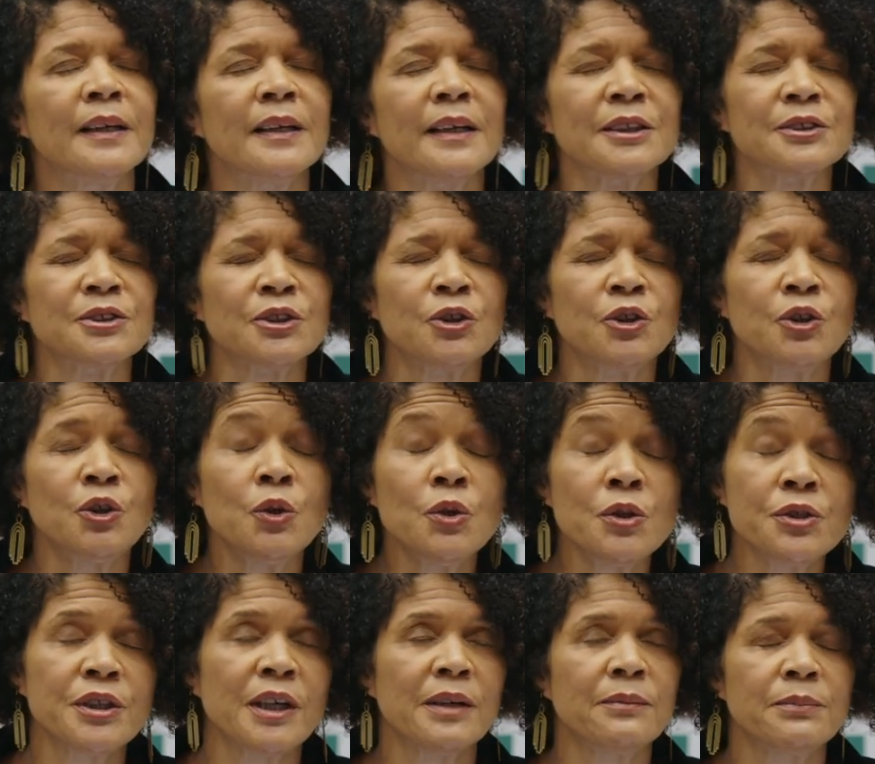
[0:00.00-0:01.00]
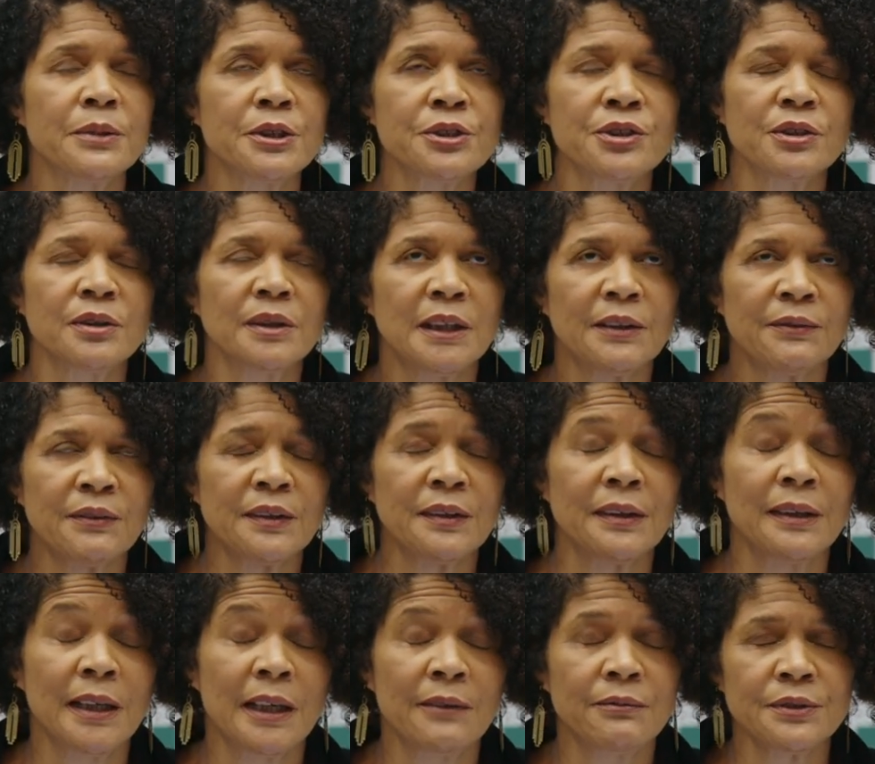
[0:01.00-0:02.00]
That's a huge ambition, given
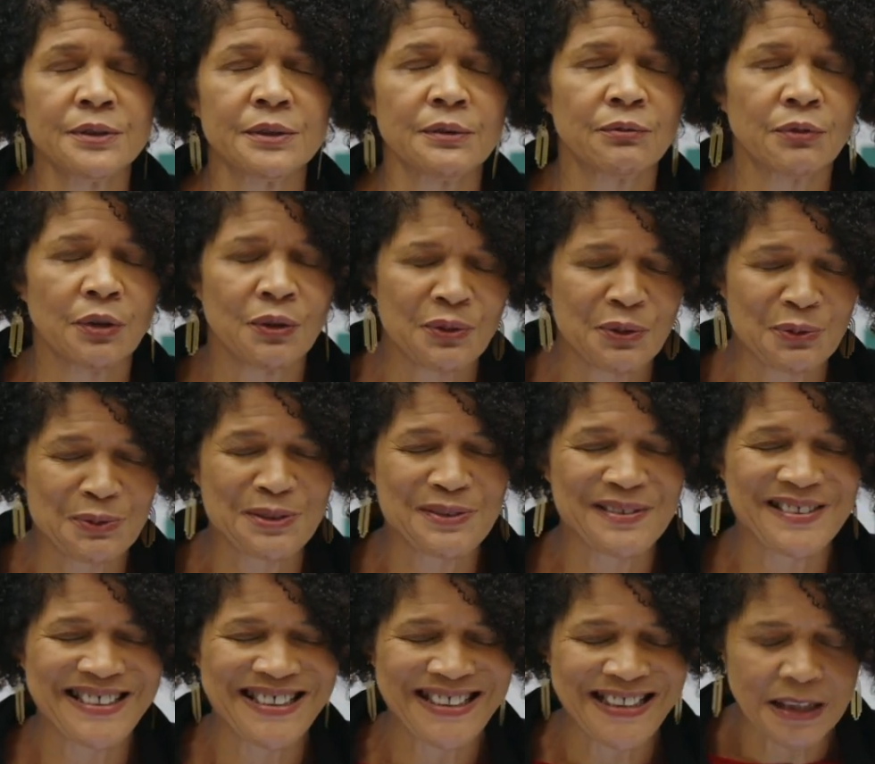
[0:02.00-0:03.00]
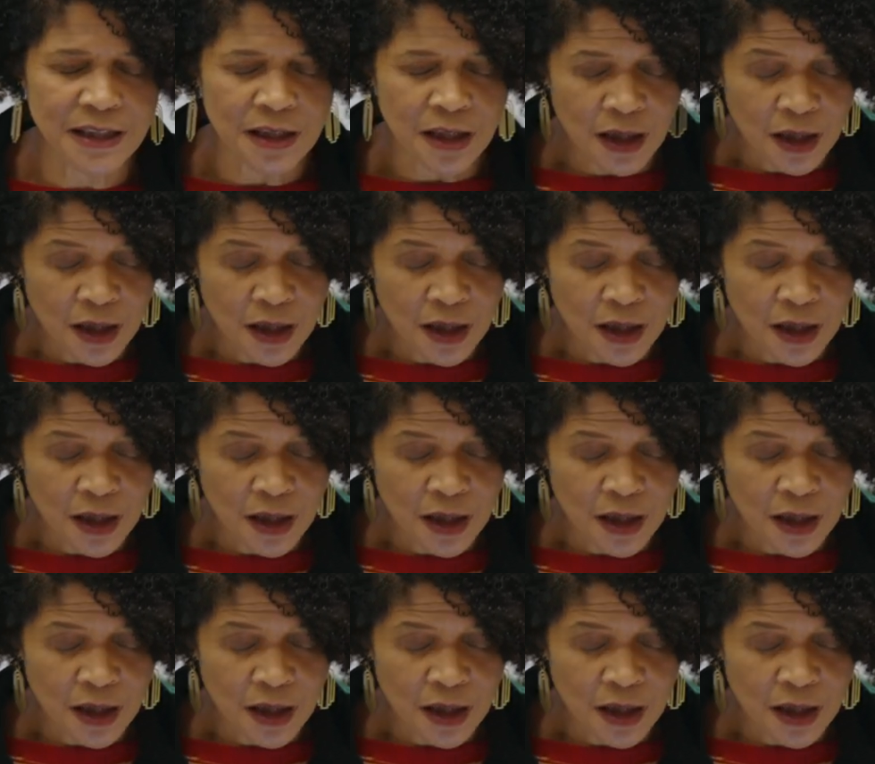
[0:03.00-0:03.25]
the levels of growth we've seen